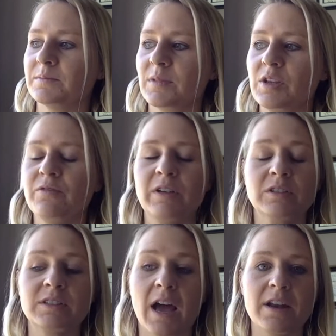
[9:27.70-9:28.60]
you feel
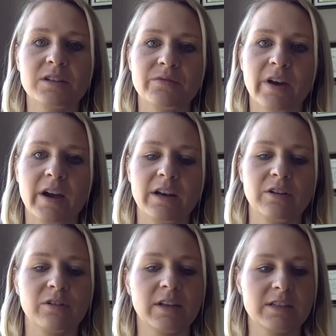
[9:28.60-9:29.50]
satisfied and
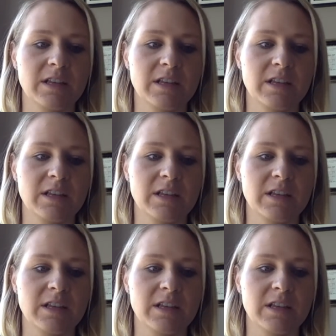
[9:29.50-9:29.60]
you're less